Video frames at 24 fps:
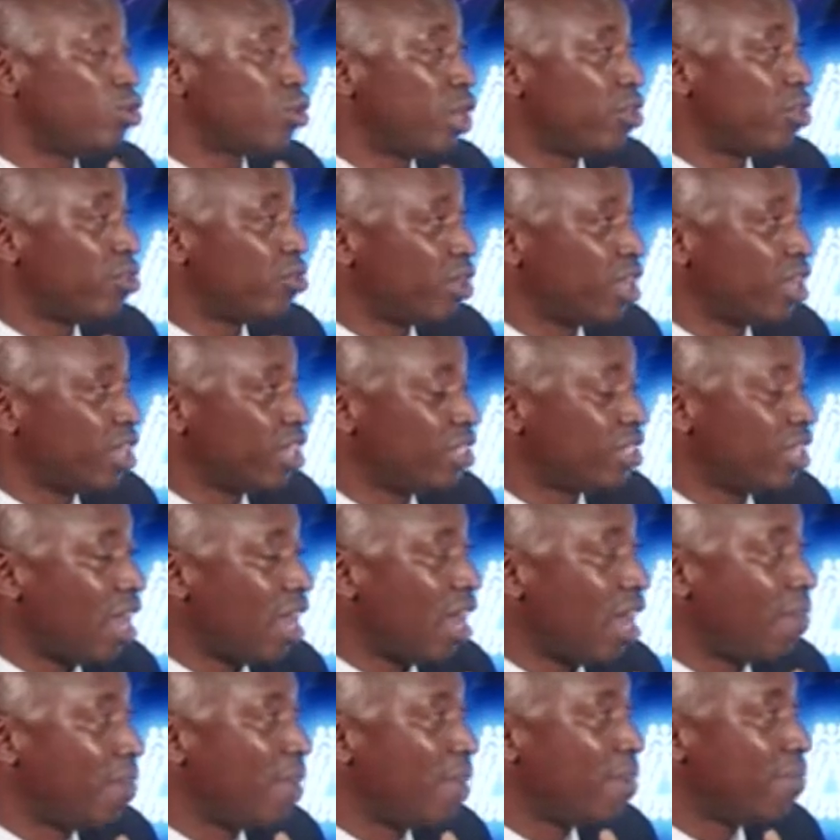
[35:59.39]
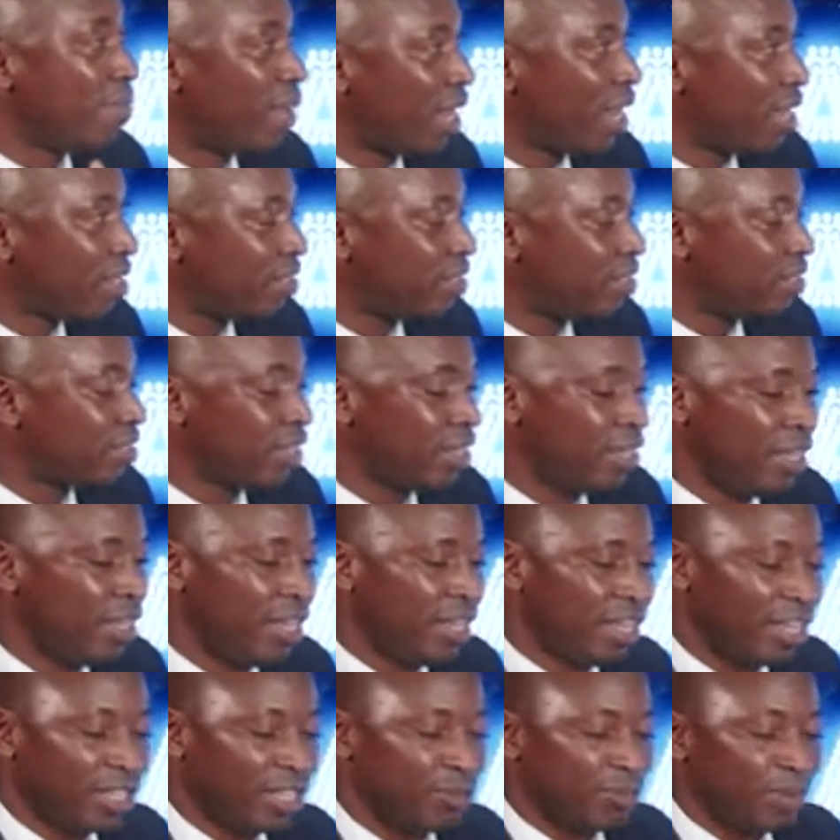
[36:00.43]
to educate our members,
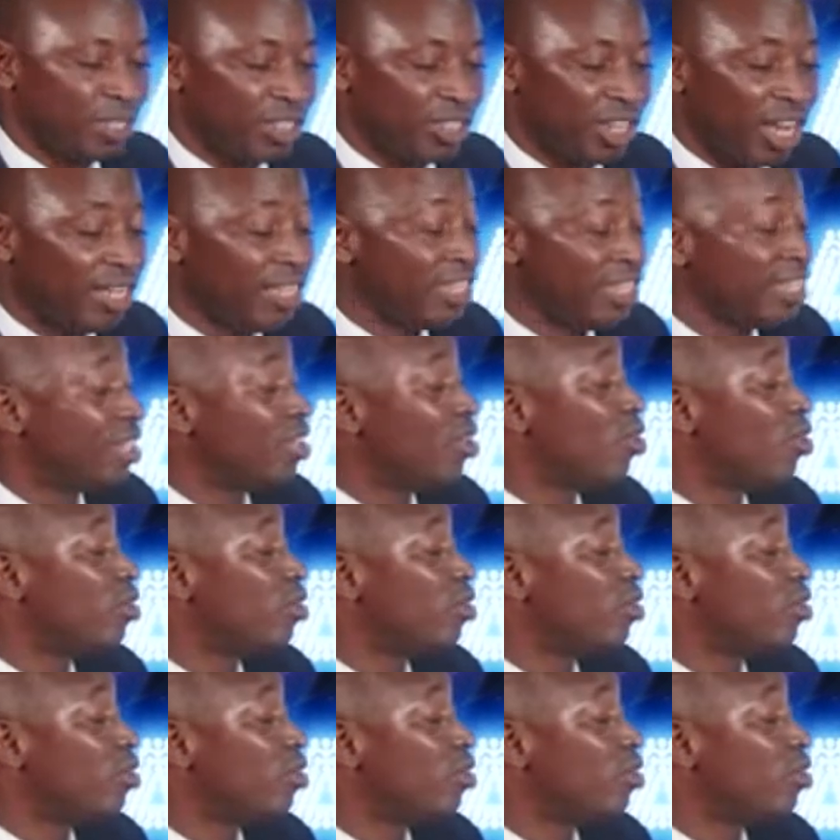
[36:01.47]
especially